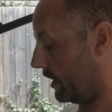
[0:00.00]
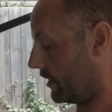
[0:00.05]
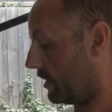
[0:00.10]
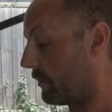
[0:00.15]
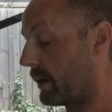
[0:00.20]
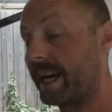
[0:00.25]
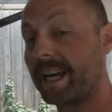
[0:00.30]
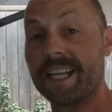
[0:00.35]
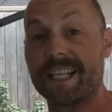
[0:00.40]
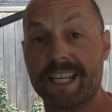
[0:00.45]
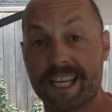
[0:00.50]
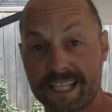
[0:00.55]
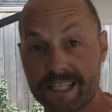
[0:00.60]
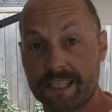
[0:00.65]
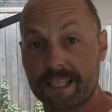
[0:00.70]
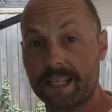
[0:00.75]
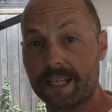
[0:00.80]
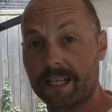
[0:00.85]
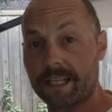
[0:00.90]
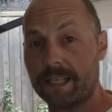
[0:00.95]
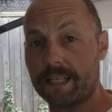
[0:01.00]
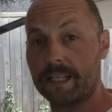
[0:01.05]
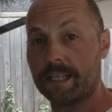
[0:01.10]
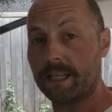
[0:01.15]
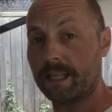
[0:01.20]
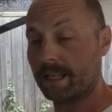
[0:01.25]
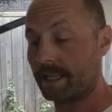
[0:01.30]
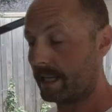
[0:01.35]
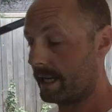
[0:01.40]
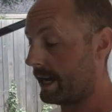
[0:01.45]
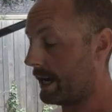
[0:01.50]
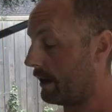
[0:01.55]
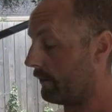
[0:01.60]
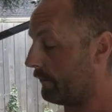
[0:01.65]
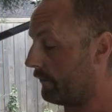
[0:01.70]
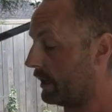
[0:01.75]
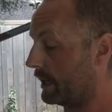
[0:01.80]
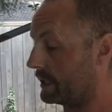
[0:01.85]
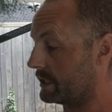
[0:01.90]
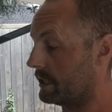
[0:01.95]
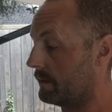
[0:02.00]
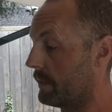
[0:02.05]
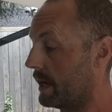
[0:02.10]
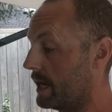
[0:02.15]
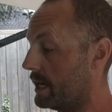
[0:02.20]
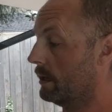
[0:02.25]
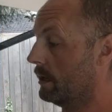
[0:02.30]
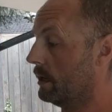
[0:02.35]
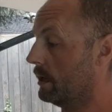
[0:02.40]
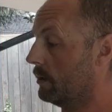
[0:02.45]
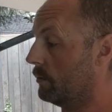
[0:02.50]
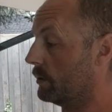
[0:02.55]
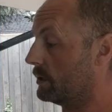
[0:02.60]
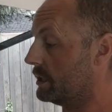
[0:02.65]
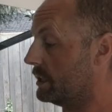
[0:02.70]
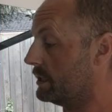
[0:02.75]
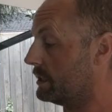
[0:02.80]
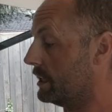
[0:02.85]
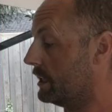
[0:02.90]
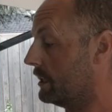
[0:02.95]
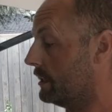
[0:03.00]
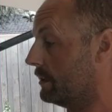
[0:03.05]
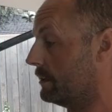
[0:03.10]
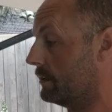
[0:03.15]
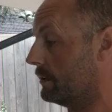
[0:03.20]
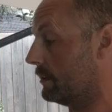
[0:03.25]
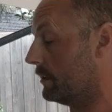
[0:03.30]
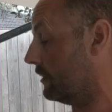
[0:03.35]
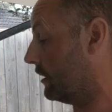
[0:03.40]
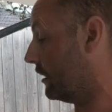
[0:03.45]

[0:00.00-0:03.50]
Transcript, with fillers: the bladder yesterday at Fleximake, which is in